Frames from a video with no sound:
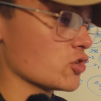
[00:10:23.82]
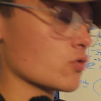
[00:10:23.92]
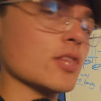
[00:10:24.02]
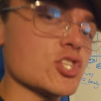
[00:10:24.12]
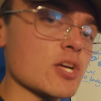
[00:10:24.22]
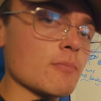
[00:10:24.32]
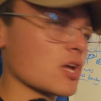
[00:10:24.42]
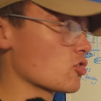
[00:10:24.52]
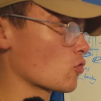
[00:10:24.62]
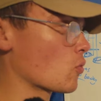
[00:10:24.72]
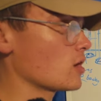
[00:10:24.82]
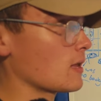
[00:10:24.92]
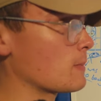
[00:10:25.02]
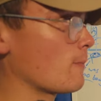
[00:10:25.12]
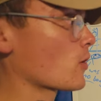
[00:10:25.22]
to join the gym because you're worried
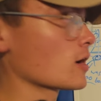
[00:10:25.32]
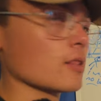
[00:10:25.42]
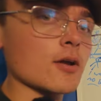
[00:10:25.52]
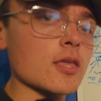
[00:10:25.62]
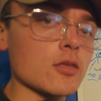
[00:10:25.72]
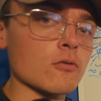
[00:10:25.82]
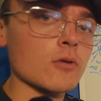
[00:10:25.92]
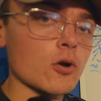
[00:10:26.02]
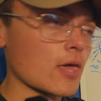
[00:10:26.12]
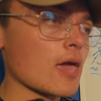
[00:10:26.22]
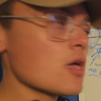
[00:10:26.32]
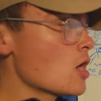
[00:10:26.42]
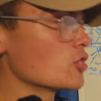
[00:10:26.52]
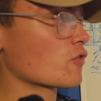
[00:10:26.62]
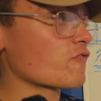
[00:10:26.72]
that people are going to look at you, okay?
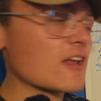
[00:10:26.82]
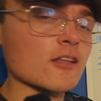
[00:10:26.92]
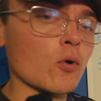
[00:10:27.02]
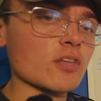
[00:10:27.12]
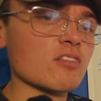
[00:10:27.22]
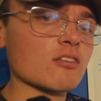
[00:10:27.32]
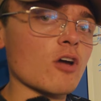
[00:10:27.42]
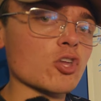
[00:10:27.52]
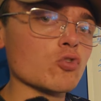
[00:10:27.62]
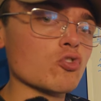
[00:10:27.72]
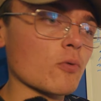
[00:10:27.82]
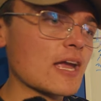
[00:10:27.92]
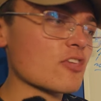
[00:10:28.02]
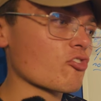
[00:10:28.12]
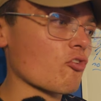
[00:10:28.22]
You're afraid to go on TikTok, YouTube,
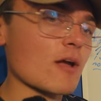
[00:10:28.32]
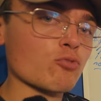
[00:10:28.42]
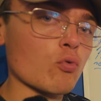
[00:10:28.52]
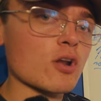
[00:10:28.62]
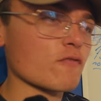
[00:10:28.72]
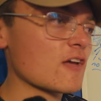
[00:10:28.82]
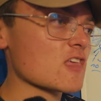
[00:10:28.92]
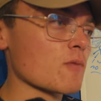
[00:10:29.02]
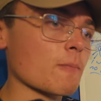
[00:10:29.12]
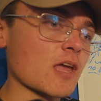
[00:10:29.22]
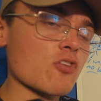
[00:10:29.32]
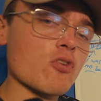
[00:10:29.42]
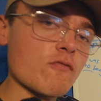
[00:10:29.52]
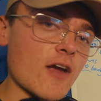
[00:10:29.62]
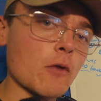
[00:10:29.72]
or Instagram, Twitter, Facebook because
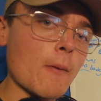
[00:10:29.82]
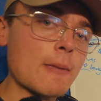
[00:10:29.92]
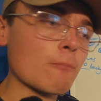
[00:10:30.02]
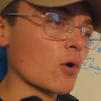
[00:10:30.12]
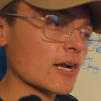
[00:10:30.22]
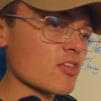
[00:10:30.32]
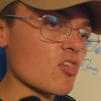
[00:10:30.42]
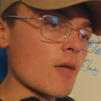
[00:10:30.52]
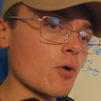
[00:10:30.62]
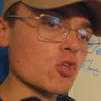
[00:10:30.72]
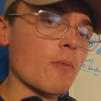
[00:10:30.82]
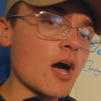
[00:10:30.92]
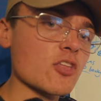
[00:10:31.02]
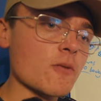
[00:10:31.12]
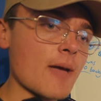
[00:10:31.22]
you're afraid of what people are going to say about you
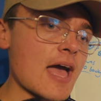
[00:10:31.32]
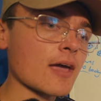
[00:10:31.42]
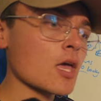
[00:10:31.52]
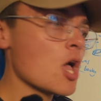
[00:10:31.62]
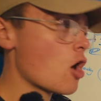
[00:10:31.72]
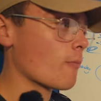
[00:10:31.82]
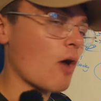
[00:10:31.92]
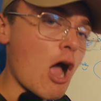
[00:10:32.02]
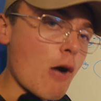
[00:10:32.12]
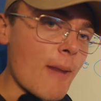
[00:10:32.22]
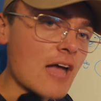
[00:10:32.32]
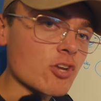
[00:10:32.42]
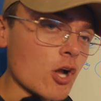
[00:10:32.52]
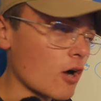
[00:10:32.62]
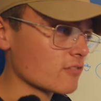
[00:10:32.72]
behind your back, about how bad
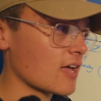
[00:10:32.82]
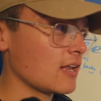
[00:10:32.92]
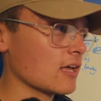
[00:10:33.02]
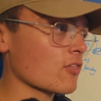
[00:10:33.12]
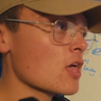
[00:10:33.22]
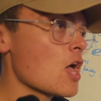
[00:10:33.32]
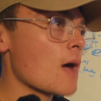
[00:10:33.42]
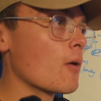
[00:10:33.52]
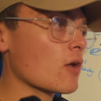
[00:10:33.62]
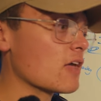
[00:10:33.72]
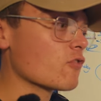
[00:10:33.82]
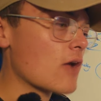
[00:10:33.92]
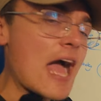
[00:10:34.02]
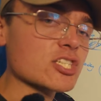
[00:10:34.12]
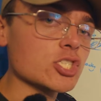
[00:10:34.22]
your content is, about if
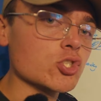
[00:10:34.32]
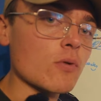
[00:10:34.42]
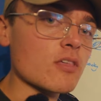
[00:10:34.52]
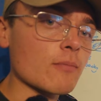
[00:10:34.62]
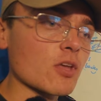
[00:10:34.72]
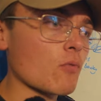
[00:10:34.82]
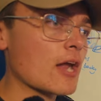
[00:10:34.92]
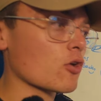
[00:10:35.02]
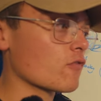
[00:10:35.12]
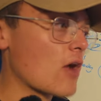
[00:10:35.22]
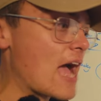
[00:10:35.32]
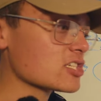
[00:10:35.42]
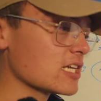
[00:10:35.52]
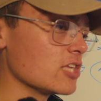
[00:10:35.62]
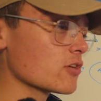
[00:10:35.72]
you're actually doing something right or if you're
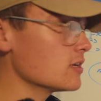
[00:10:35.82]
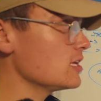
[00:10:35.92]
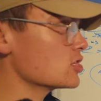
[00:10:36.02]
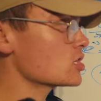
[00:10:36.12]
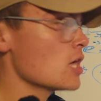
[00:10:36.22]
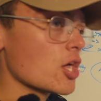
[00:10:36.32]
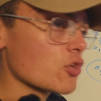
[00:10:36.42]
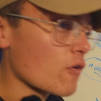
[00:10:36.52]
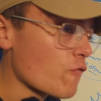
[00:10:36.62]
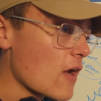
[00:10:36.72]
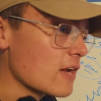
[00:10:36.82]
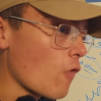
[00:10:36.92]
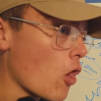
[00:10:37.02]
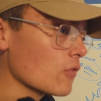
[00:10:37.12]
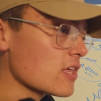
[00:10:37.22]
actually in your niche. You're afraid of
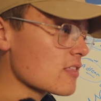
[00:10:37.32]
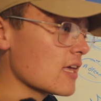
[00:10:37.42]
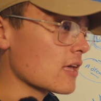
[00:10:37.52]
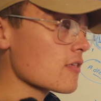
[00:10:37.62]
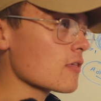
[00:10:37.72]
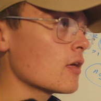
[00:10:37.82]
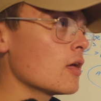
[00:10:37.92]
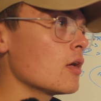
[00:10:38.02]
all these things